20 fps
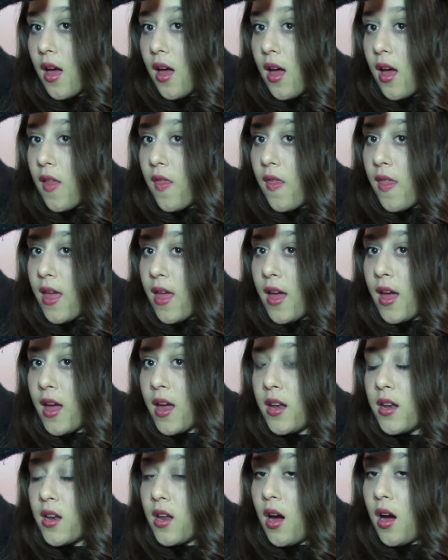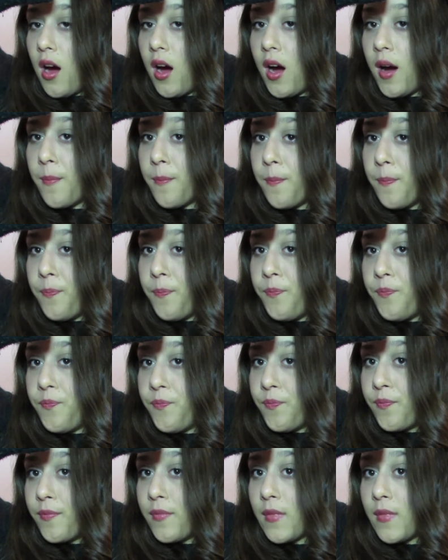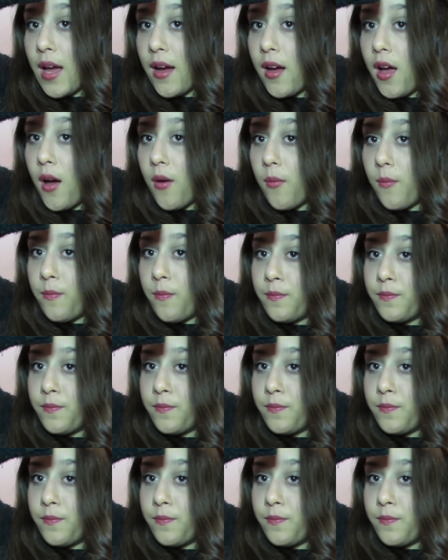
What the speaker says: and then let go.